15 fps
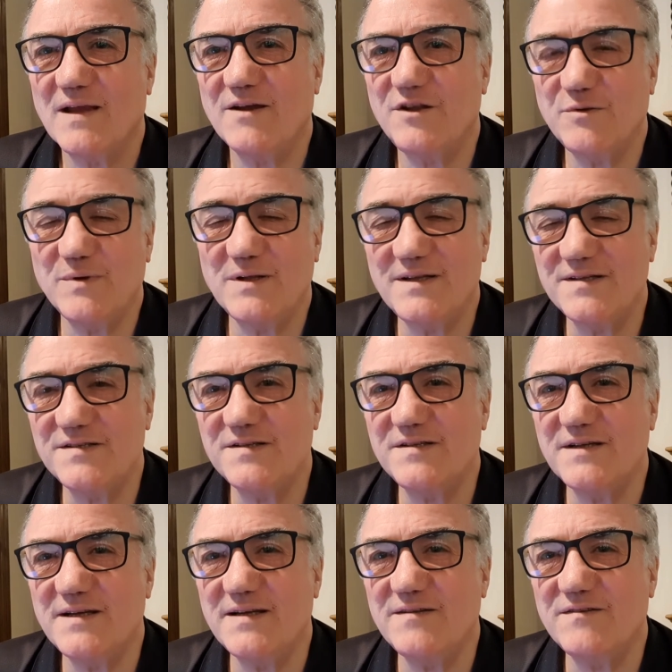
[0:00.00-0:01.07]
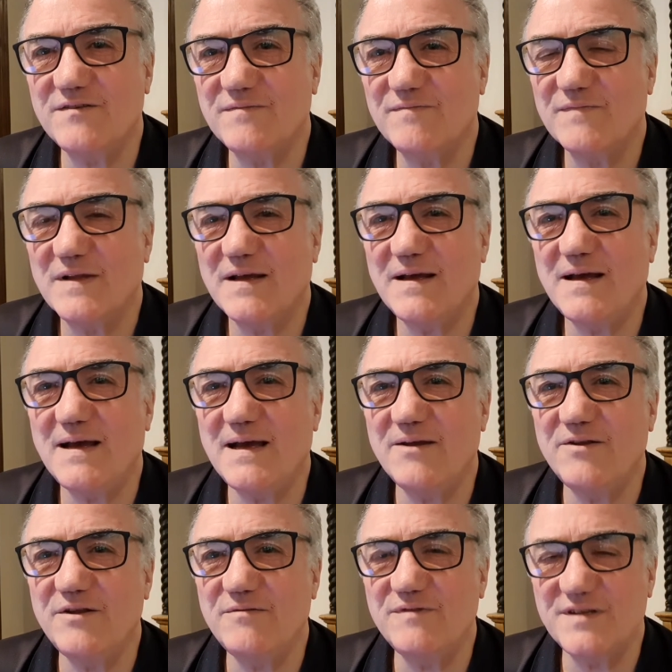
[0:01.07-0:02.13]
How do you elicit it?
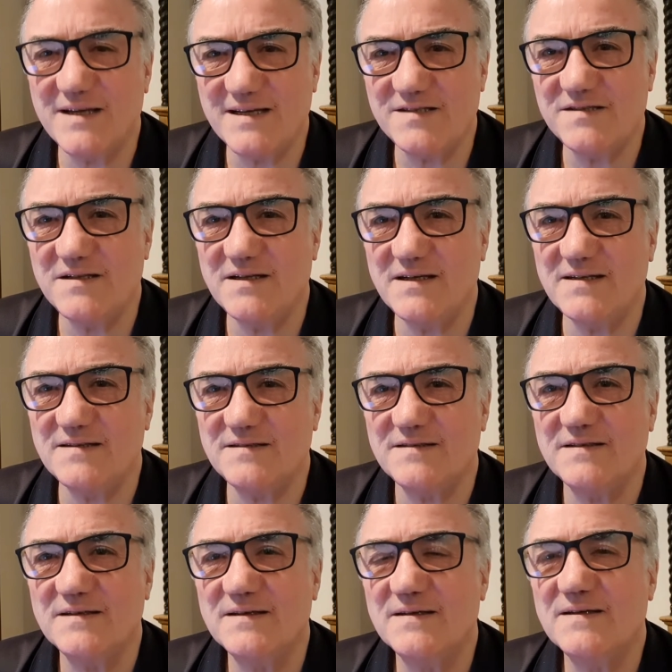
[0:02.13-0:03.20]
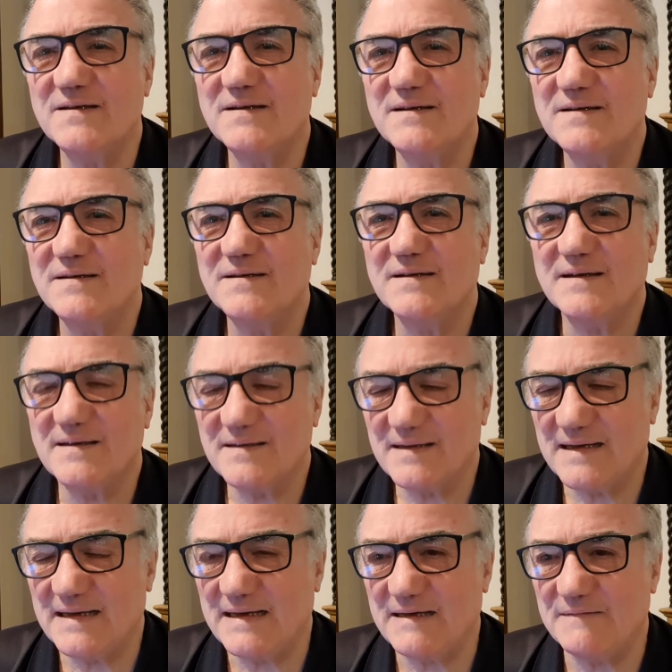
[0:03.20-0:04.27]
How do you test it?
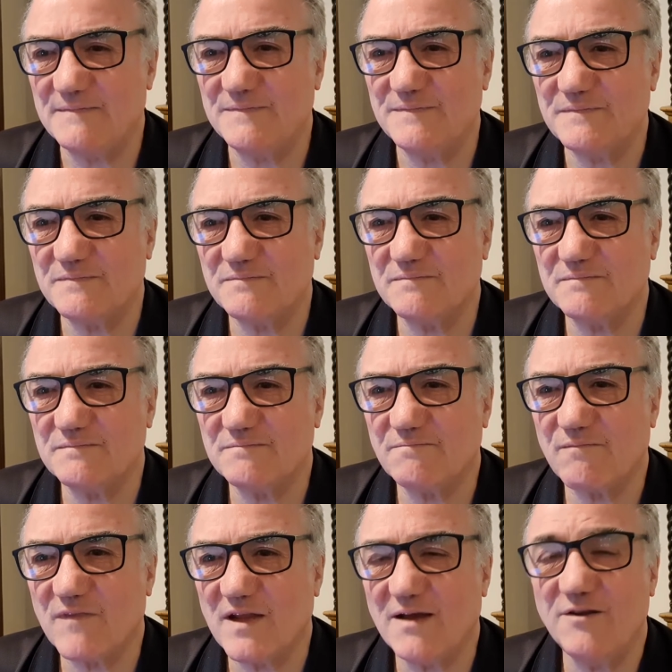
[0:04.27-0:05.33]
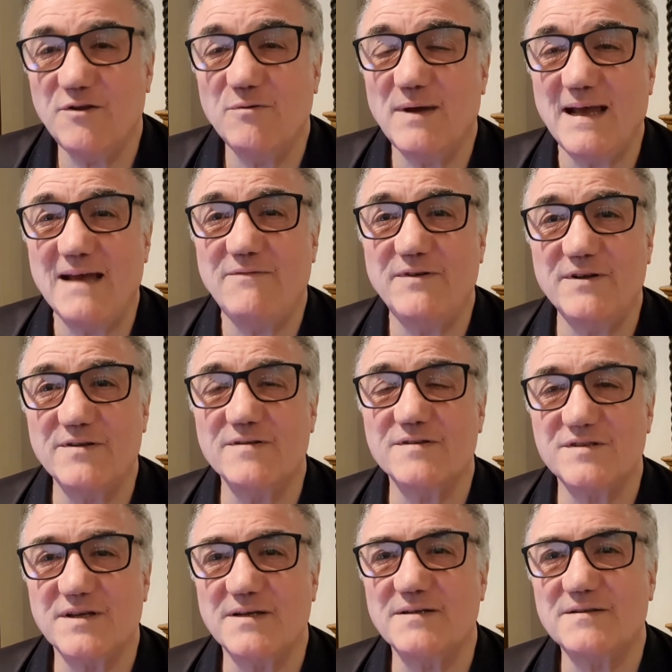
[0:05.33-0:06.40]
How do you
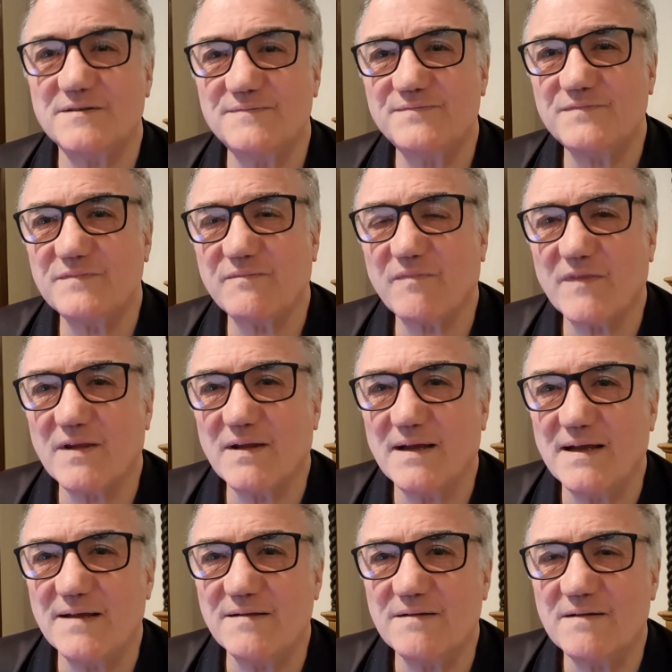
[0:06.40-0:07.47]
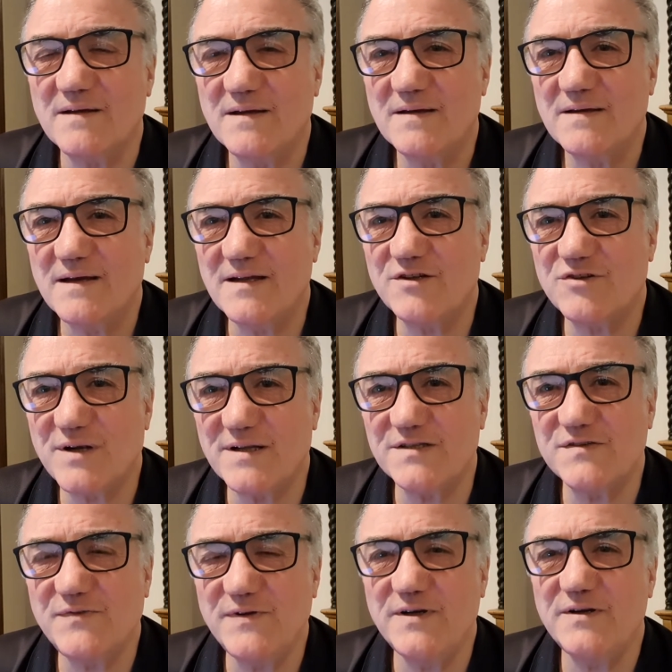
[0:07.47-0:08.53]
evidence it? And
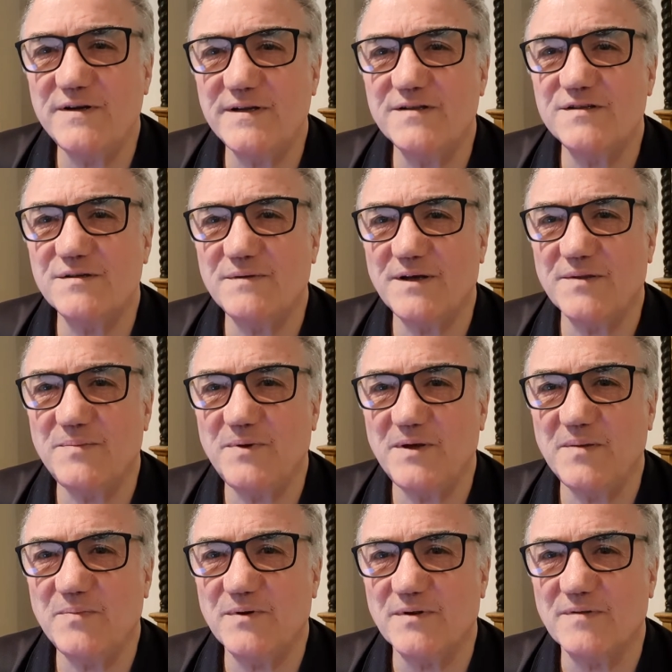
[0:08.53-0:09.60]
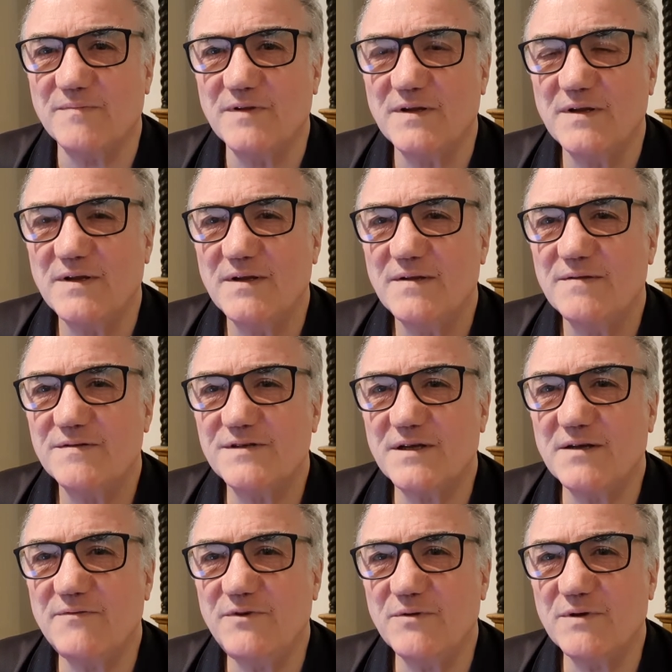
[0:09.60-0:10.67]
transfer it to other people.
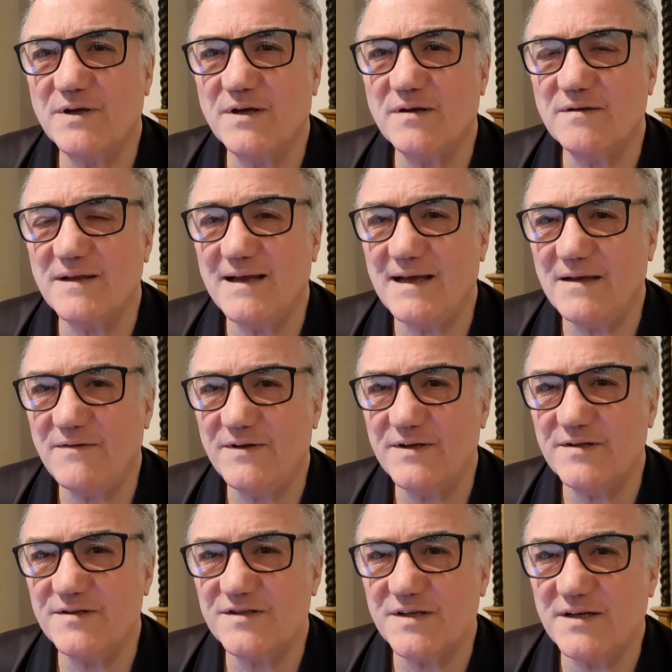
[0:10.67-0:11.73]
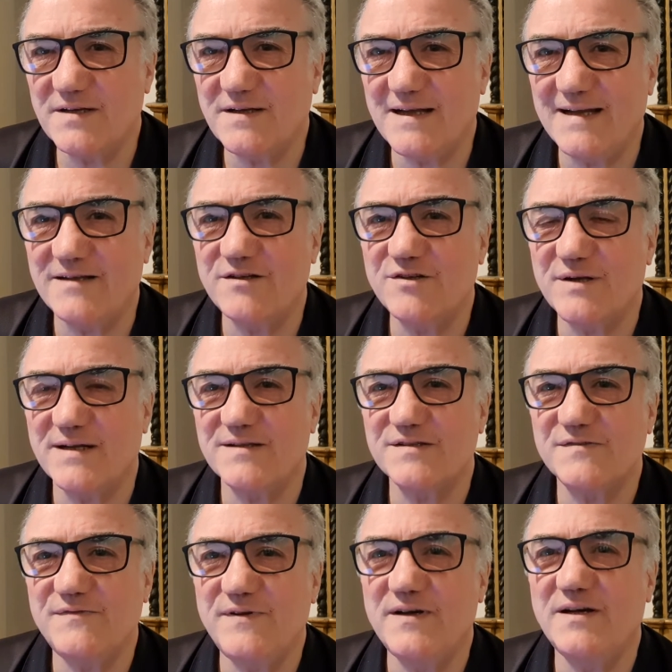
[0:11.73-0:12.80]
So if you can't evidence it and
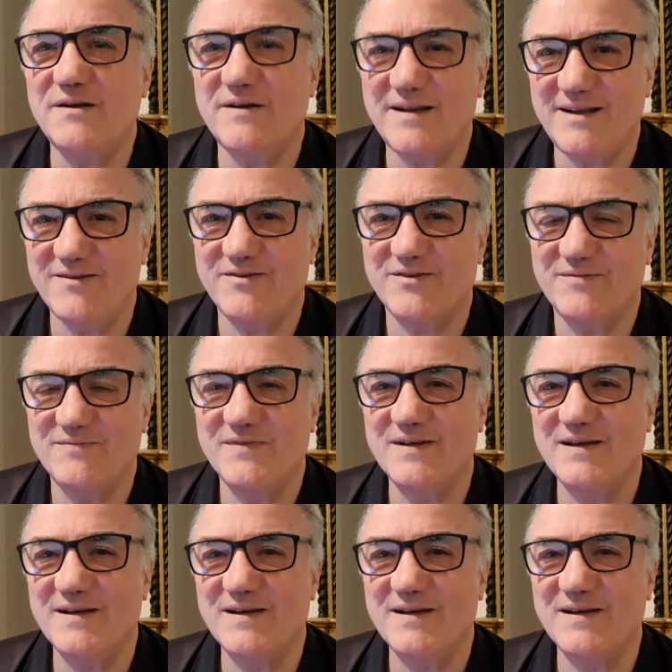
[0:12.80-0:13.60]
transfer it,